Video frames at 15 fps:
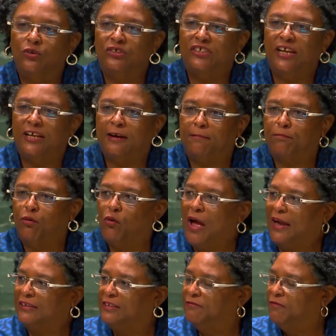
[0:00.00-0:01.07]
take a
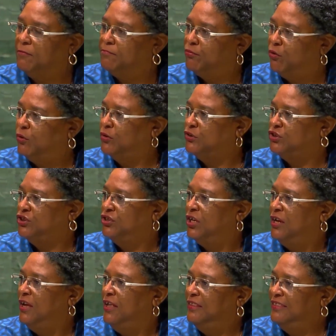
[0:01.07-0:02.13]
proactive approach,
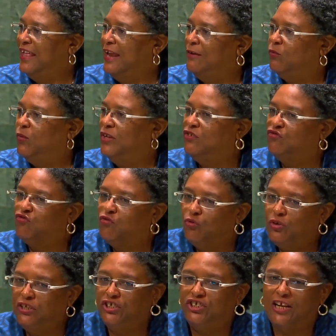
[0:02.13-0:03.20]
then we
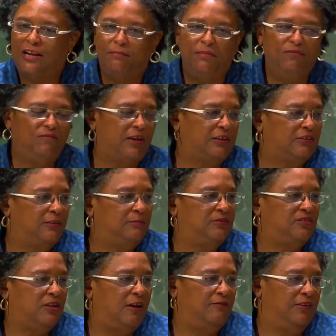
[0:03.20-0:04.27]
truly shall be
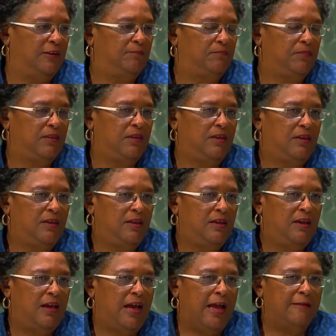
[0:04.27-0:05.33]
victims of it.
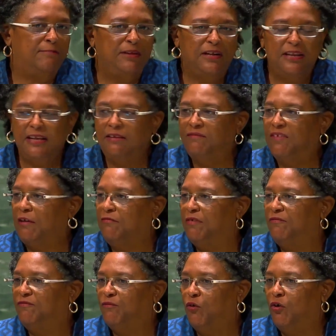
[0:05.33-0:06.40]
I believe that
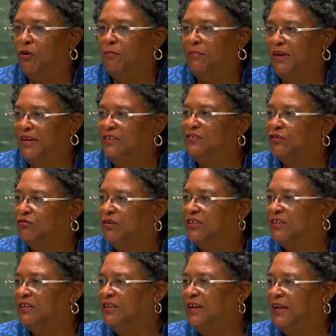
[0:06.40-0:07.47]
reform is
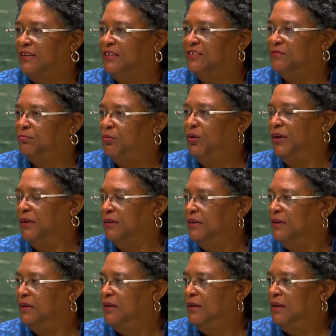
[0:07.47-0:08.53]
critical at this point.
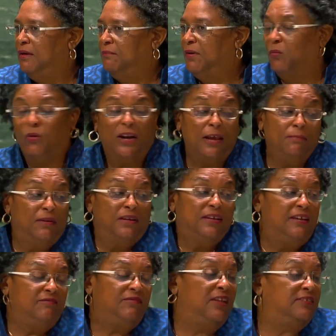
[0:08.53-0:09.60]
But what I
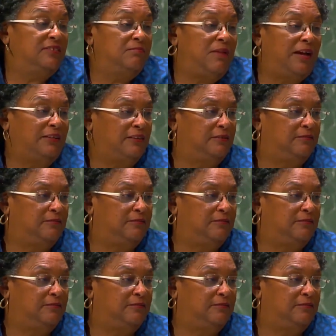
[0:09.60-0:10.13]
believe doesn't matter.